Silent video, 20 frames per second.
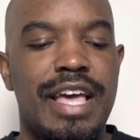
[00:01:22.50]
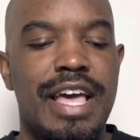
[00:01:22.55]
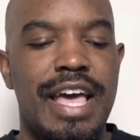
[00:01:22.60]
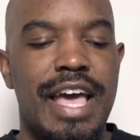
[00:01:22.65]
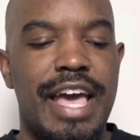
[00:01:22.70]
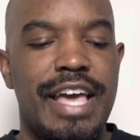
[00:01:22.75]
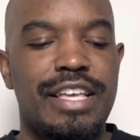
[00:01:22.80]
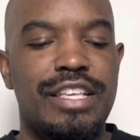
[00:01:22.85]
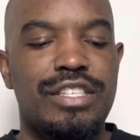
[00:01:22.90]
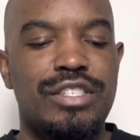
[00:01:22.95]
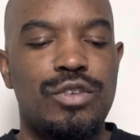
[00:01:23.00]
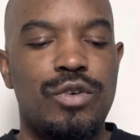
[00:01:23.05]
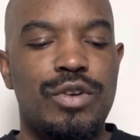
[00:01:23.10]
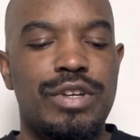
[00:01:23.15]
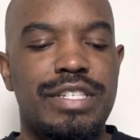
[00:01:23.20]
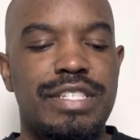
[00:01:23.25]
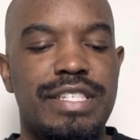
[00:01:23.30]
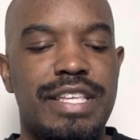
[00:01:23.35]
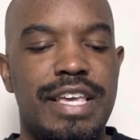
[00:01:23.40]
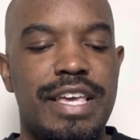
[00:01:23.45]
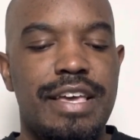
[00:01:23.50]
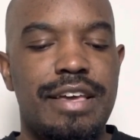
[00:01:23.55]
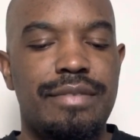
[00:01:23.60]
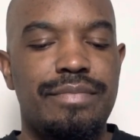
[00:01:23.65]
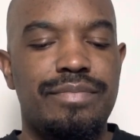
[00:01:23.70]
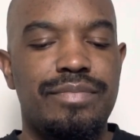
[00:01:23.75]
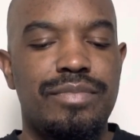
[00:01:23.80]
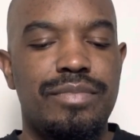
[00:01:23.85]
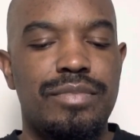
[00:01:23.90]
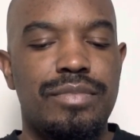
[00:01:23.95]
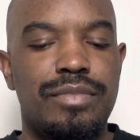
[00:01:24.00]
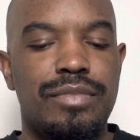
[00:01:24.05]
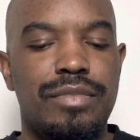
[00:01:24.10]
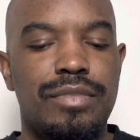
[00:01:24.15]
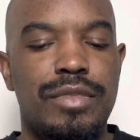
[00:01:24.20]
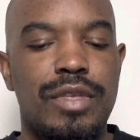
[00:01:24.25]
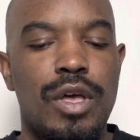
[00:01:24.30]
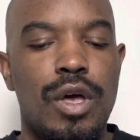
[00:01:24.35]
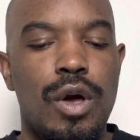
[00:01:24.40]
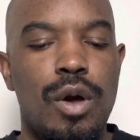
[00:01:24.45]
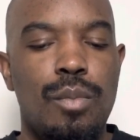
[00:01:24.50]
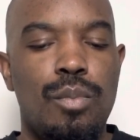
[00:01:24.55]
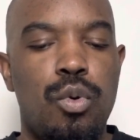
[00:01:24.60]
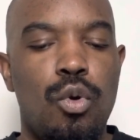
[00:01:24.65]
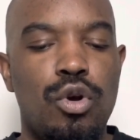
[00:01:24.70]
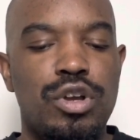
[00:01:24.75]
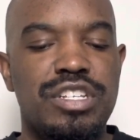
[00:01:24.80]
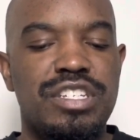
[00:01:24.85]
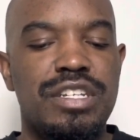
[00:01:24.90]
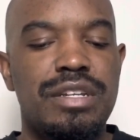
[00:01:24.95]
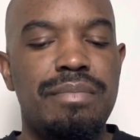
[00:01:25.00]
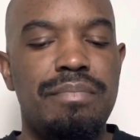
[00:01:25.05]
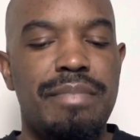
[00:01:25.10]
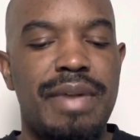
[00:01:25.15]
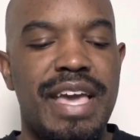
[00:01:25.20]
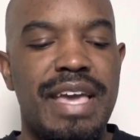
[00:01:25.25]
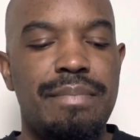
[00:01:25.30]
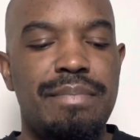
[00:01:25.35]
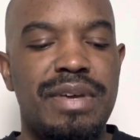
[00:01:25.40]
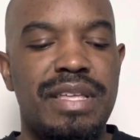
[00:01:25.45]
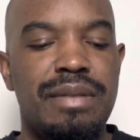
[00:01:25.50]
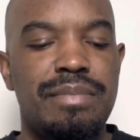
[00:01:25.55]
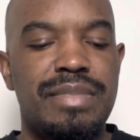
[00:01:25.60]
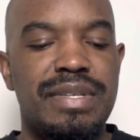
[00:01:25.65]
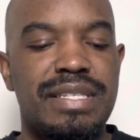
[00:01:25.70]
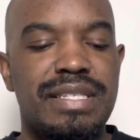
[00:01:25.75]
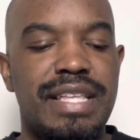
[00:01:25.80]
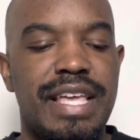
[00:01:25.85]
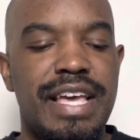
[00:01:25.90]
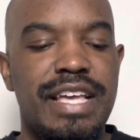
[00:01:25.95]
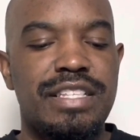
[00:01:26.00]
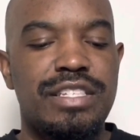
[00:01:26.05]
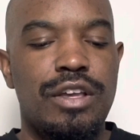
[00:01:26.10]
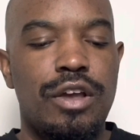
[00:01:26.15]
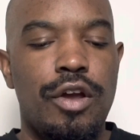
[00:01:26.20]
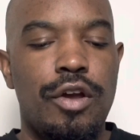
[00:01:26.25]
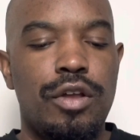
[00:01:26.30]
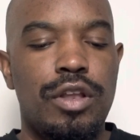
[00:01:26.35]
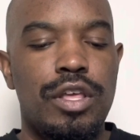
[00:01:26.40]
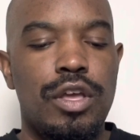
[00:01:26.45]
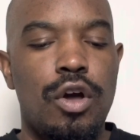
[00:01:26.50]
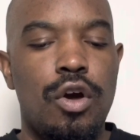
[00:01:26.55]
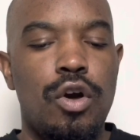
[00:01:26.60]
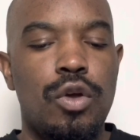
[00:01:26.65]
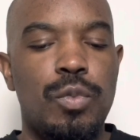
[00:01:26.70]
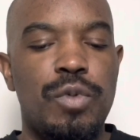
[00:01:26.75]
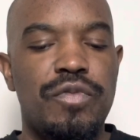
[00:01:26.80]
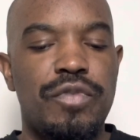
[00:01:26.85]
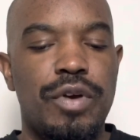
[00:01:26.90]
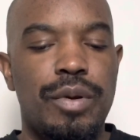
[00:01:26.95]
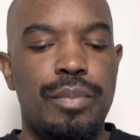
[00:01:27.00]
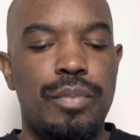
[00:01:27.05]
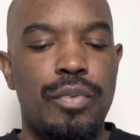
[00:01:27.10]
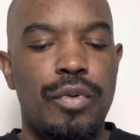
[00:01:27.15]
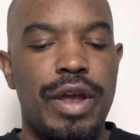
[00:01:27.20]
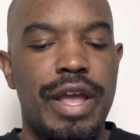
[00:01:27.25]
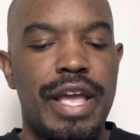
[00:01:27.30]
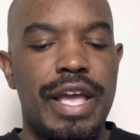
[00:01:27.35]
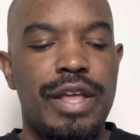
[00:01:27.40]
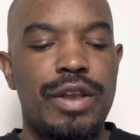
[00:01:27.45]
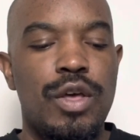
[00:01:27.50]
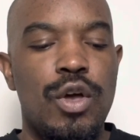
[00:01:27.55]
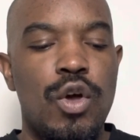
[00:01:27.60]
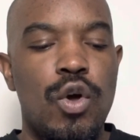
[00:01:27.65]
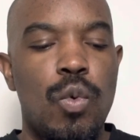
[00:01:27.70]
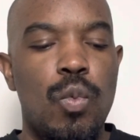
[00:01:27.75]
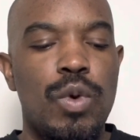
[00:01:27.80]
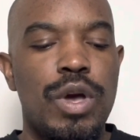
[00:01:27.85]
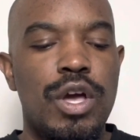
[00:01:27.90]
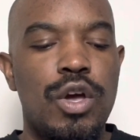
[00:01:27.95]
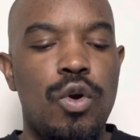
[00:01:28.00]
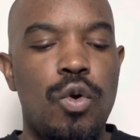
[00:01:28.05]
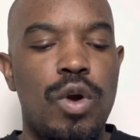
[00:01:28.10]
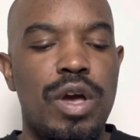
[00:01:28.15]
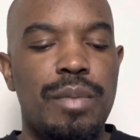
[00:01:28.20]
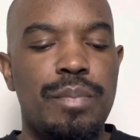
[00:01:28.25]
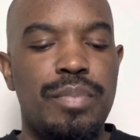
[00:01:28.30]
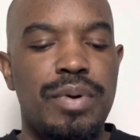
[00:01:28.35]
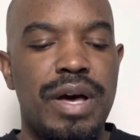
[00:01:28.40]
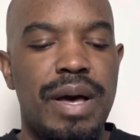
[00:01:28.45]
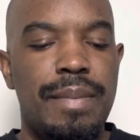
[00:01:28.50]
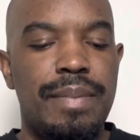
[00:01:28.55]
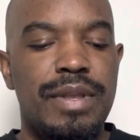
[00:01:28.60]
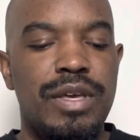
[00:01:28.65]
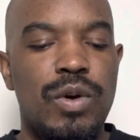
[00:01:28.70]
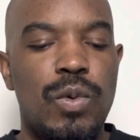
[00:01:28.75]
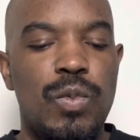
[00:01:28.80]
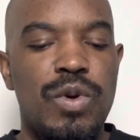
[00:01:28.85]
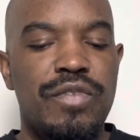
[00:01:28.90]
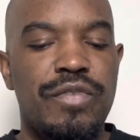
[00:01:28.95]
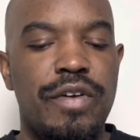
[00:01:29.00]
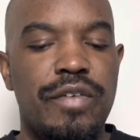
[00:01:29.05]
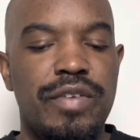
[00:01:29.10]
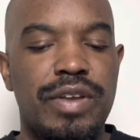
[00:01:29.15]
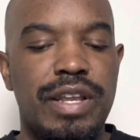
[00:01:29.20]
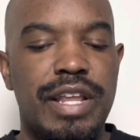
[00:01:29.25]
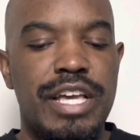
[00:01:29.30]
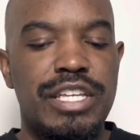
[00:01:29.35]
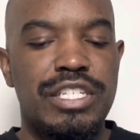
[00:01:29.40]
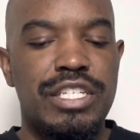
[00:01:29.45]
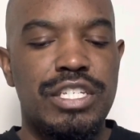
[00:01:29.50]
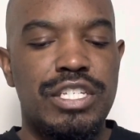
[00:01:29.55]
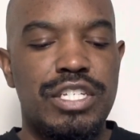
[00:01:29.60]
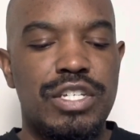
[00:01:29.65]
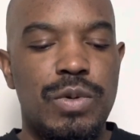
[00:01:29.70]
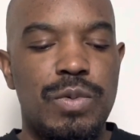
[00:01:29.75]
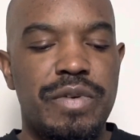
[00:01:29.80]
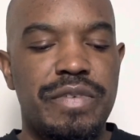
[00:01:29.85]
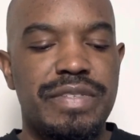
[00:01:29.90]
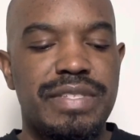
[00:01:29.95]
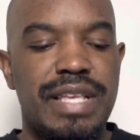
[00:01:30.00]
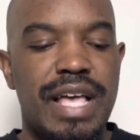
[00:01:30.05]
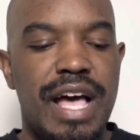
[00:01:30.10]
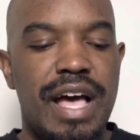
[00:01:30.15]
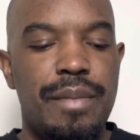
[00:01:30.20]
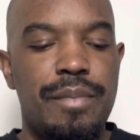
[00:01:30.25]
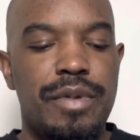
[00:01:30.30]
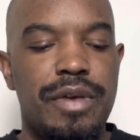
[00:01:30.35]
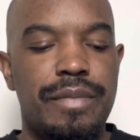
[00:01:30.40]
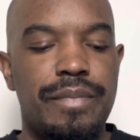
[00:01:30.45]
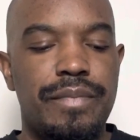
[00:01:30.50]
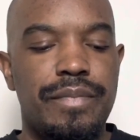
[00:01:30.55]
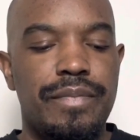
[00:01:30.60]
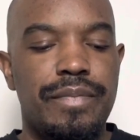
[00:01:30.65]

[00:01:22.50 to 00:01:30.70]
A source said, Porsha made many mistakes early on with her brand when going public with her relationship with Simon.